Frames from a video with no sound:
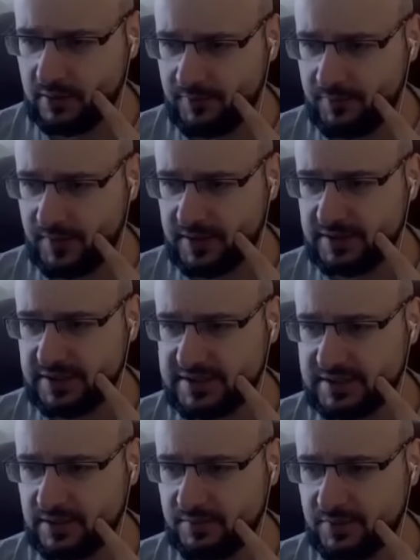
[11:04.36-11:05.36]
I play that
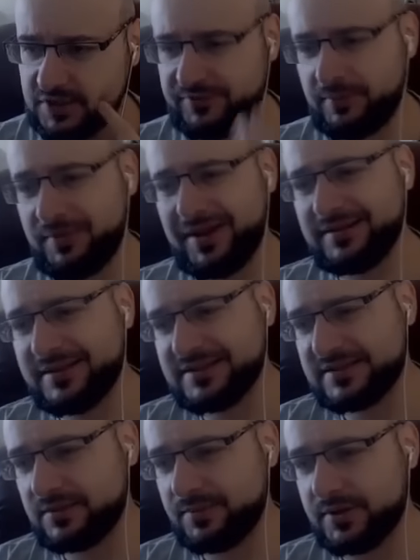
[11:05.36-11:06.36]
distant, because if I play a
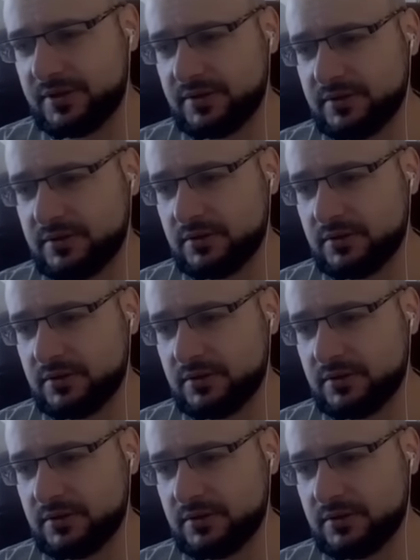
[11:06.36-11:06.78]
distant build,